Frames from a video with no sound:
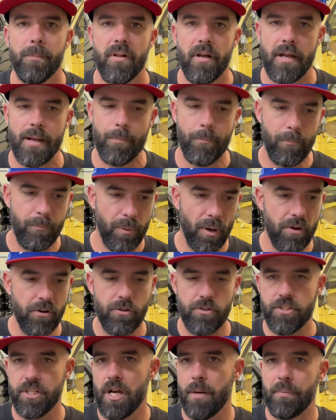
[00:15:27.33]
It
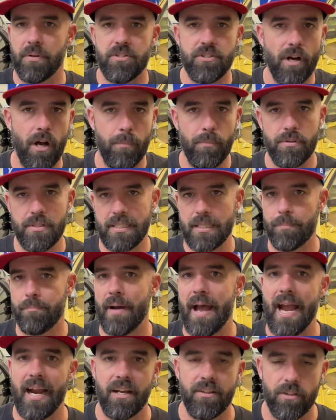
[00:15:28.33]
bundles up, it tumbles at the
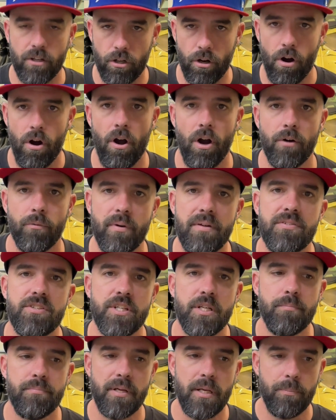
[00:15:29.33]
back of the car. We've
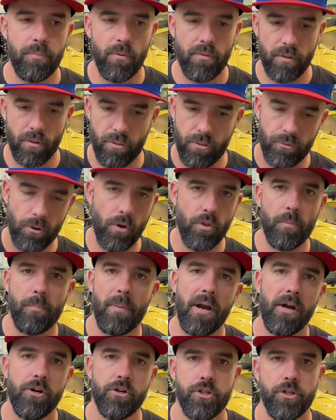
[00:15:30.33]
seen people that throw the
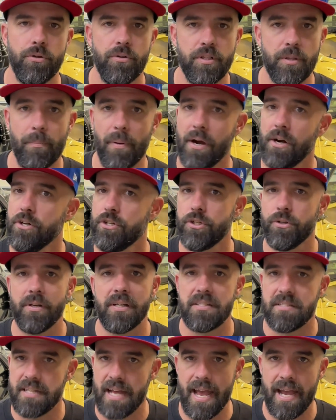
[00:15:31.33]
parachute and the parachute
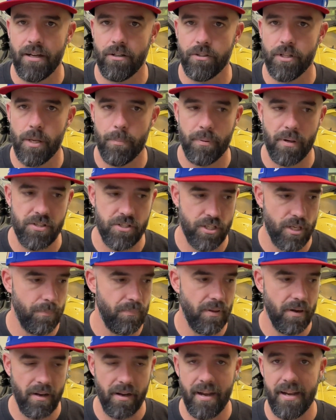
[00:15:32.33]
gets tangled up on
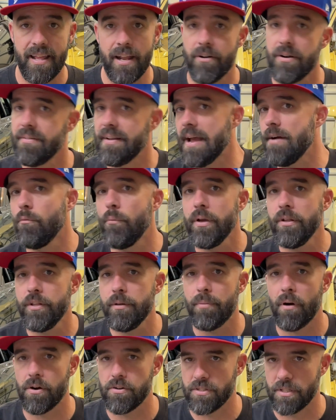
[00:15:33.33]
something and they don't even have wheelie
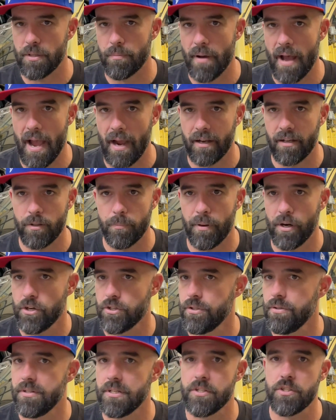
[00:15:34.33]
bars on the back. The
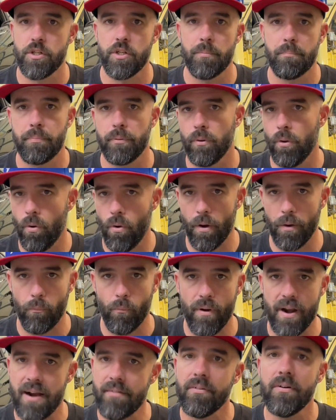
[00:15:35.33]
parachute doesn't deploy.
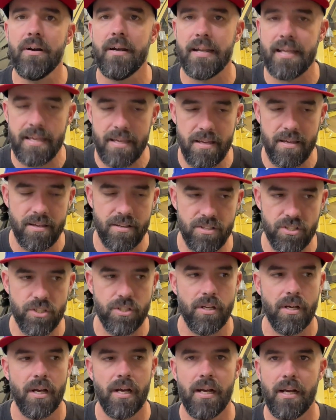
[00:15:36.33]
Whatever it is,
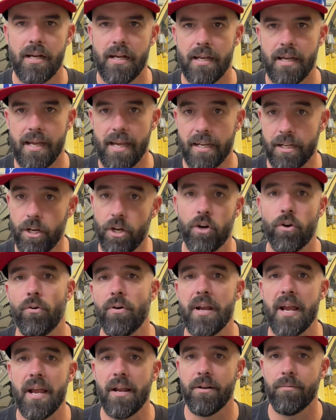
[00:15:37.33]
it can
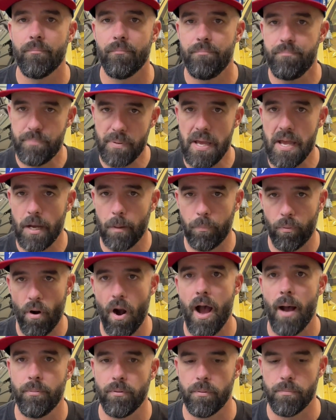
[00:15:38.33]
create big
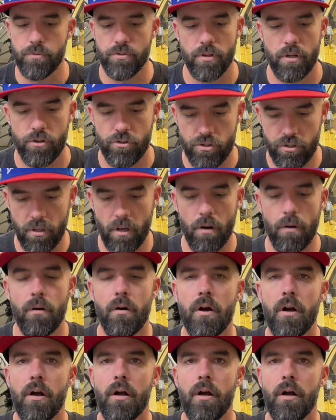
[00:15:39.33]
problems. So